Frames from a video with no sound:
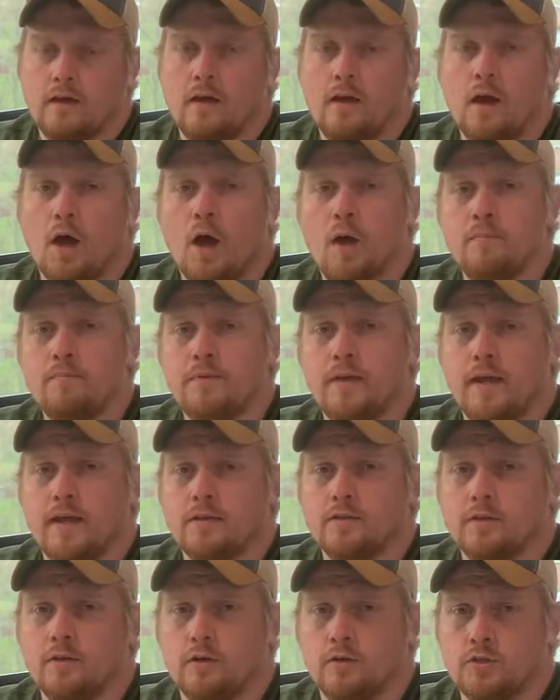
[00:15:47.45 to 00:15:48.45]
Up
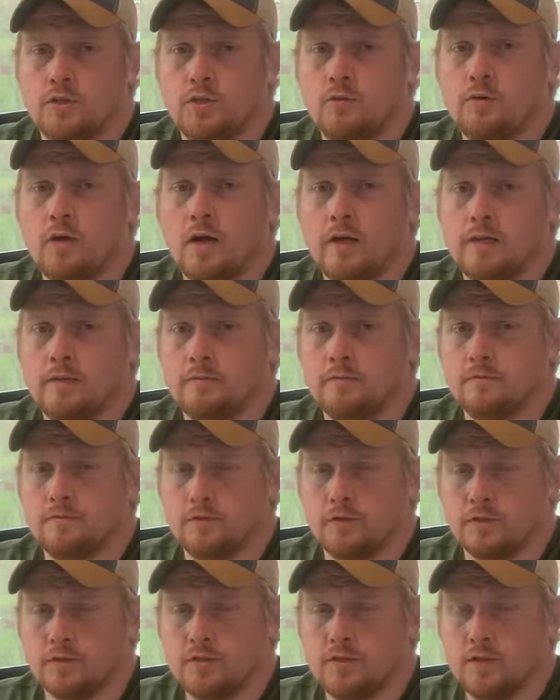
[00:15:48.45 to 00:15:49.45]
next are 2 items for
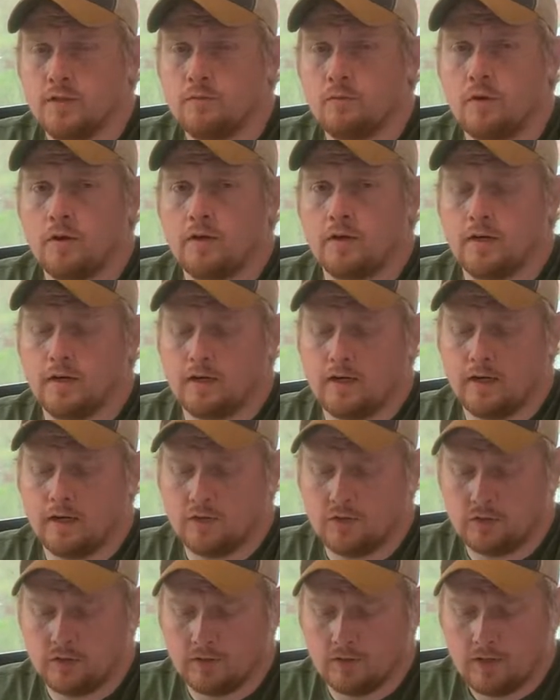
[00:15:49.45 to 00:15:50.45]
your city water
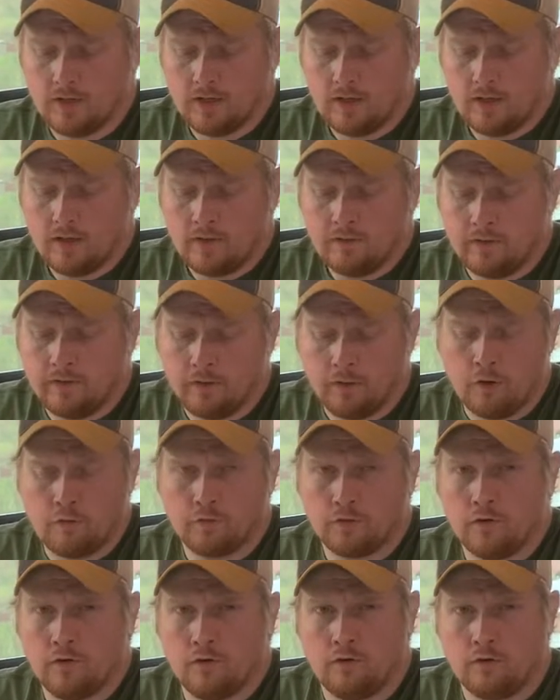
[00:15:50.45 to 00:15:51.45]
connection that
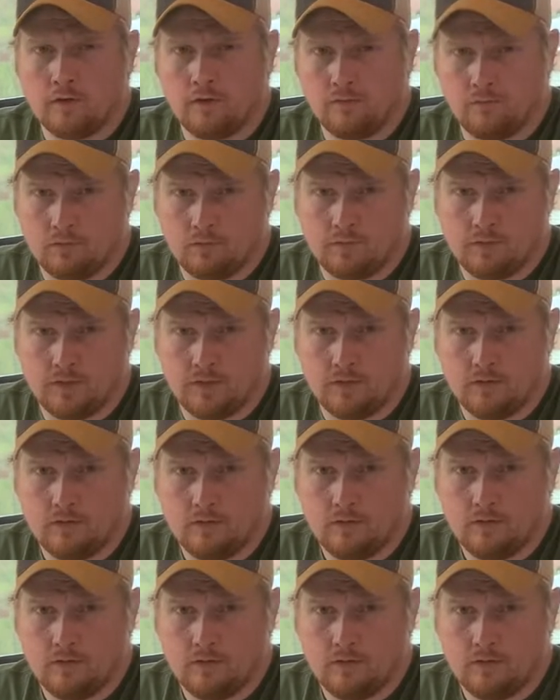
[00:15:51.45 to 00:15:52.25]
overall can prevent